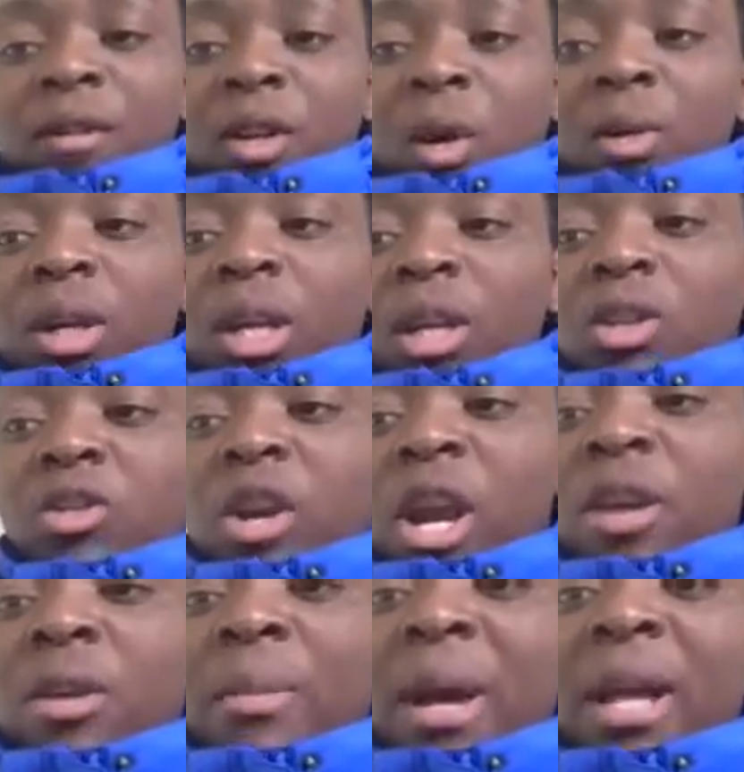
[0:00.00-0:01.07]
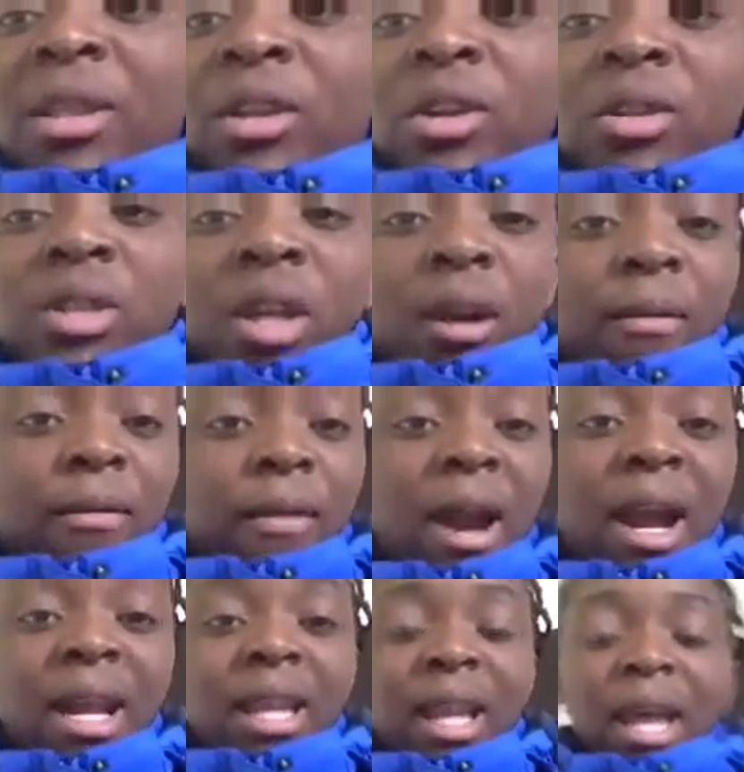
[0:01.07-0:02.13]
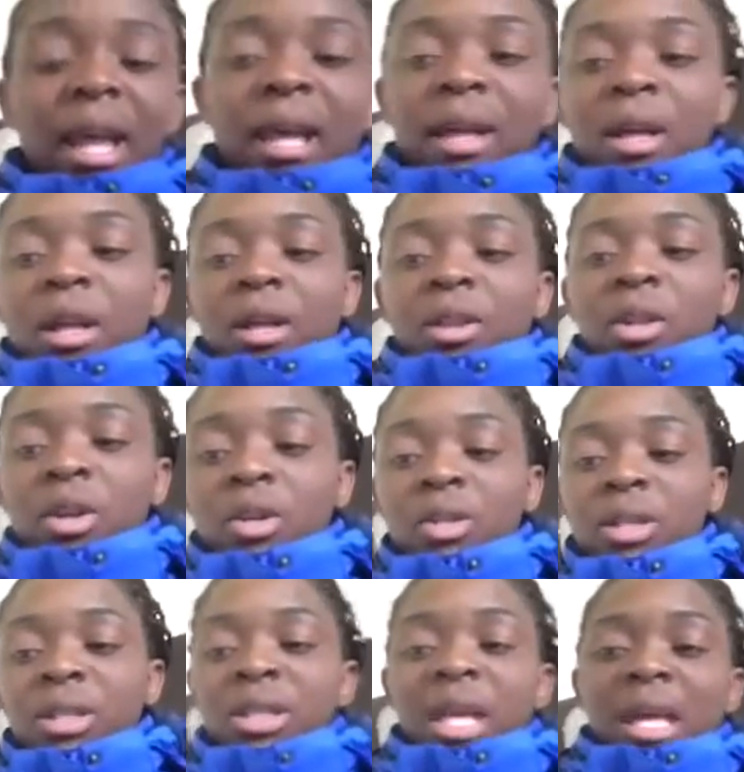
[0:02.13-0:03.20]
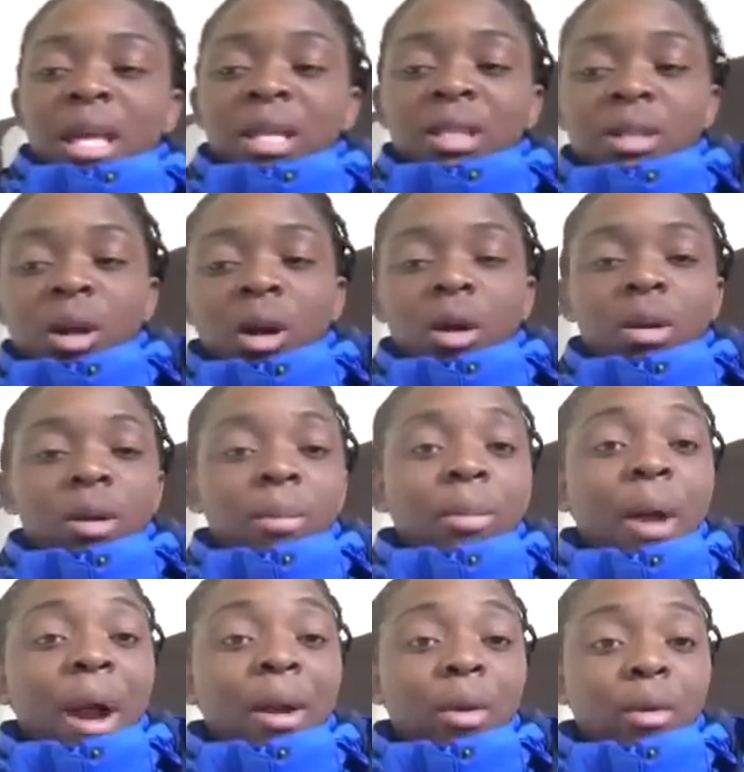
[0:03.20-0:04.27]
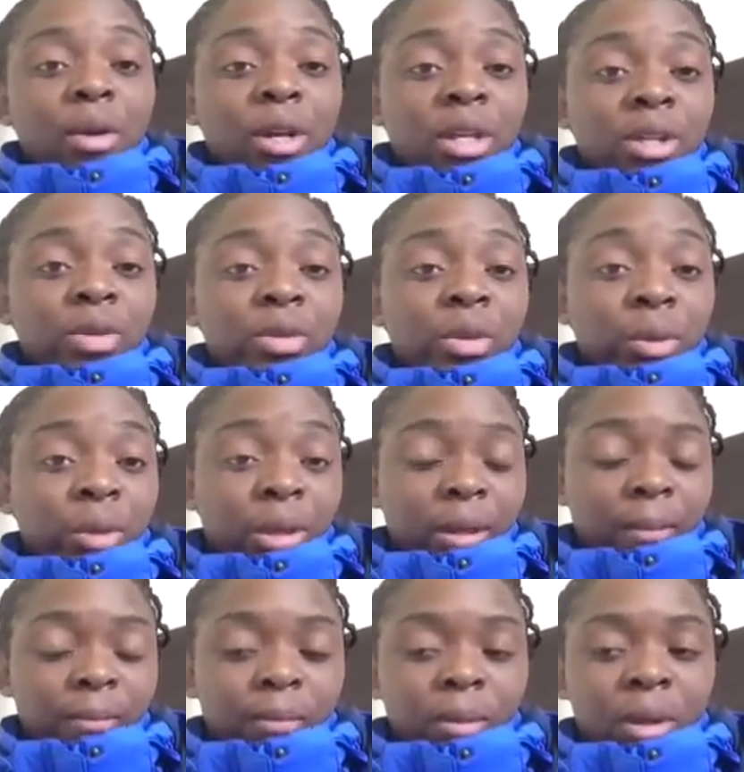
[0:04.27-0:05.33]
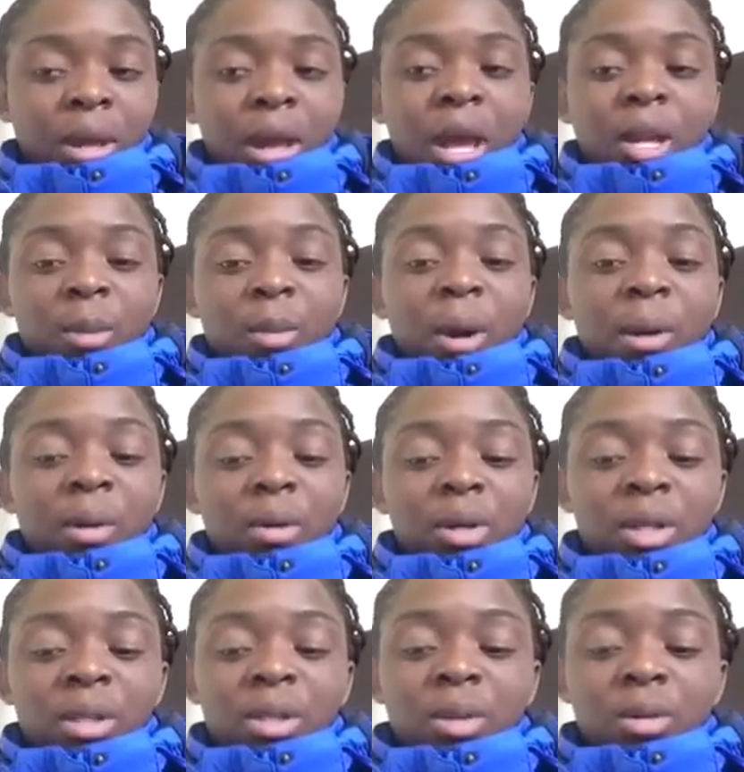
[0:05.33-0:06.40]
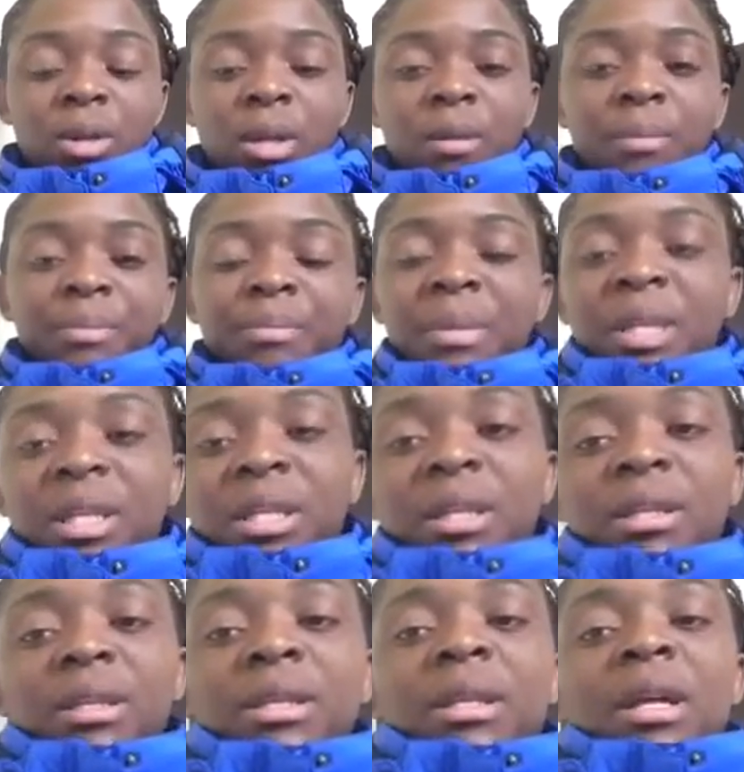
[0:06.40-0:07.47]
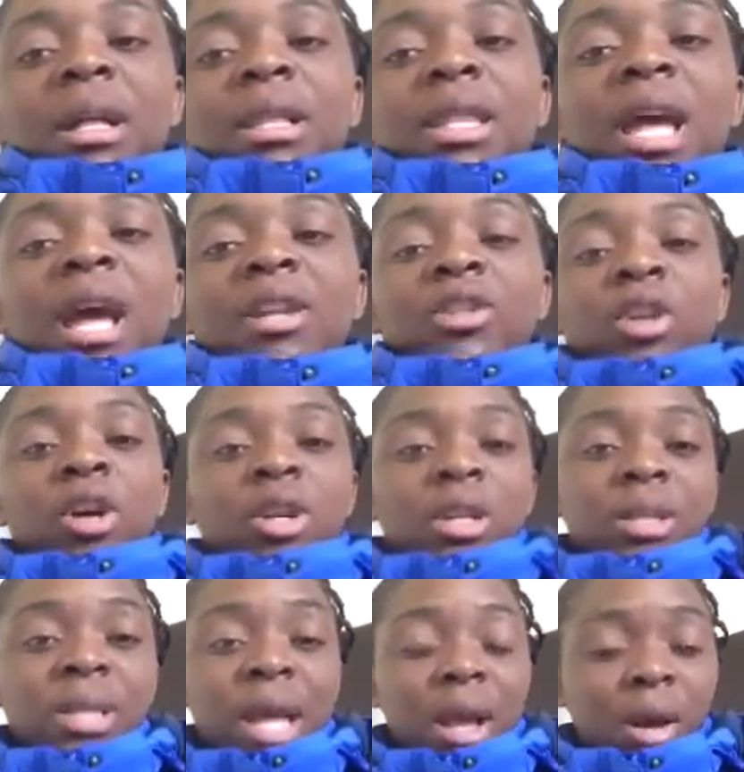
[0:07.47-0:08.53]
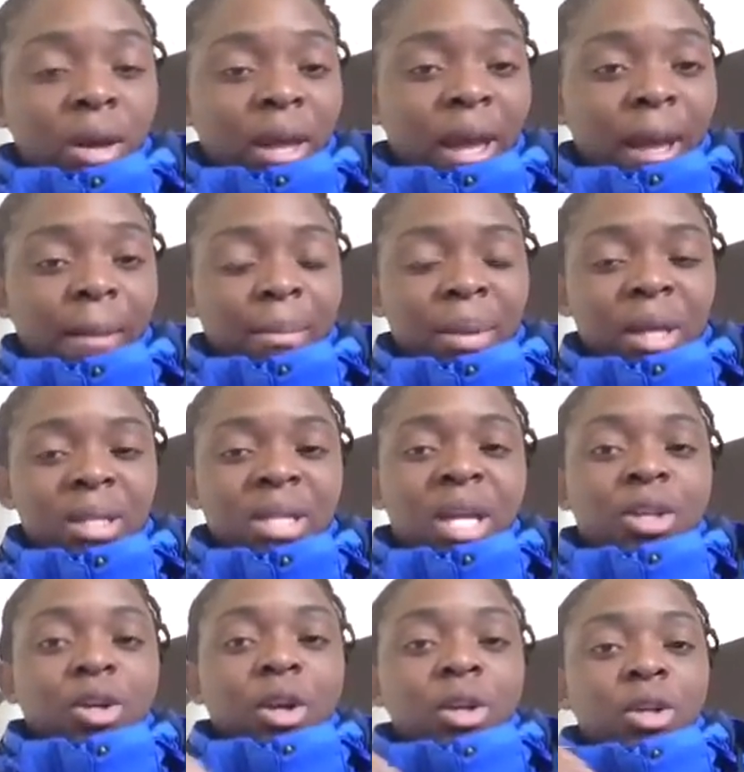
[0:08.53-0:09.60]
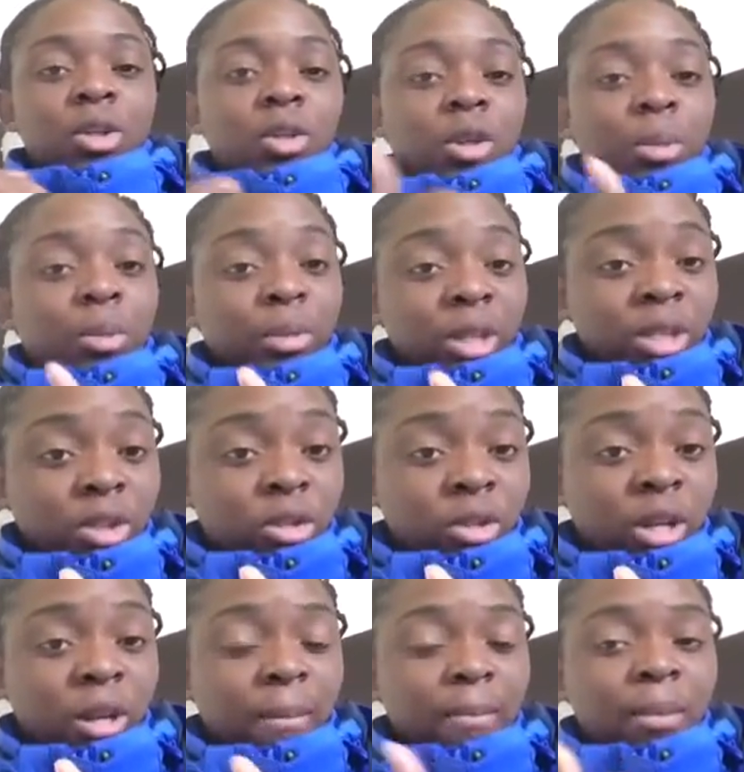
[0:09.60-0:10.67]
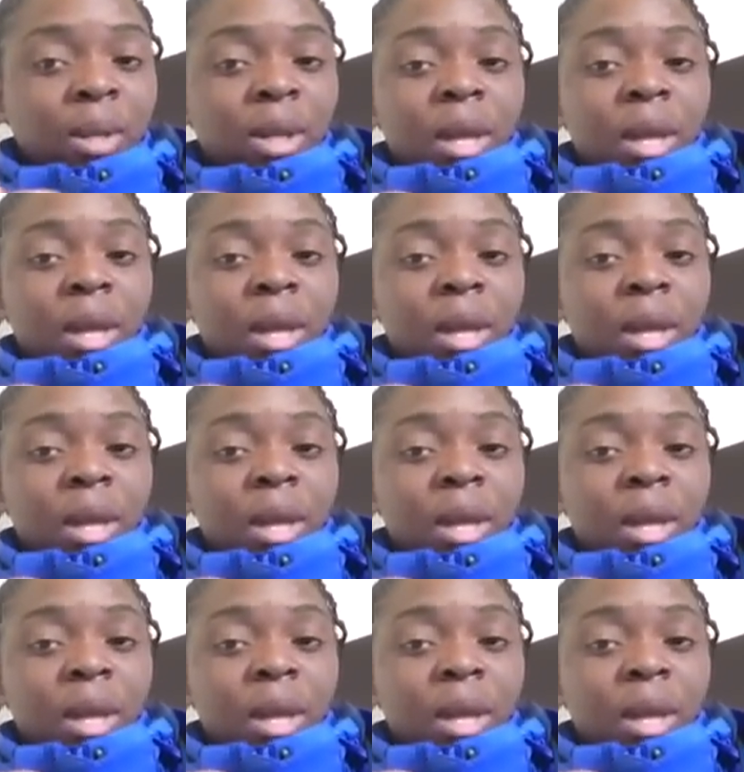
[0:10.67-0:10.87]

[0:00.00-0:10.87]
you don't get a trainer by Thursday or Friday, there's this thing, it's called priority student. And a priority student means that you're going to stay on campus and you're going to do your pre-trip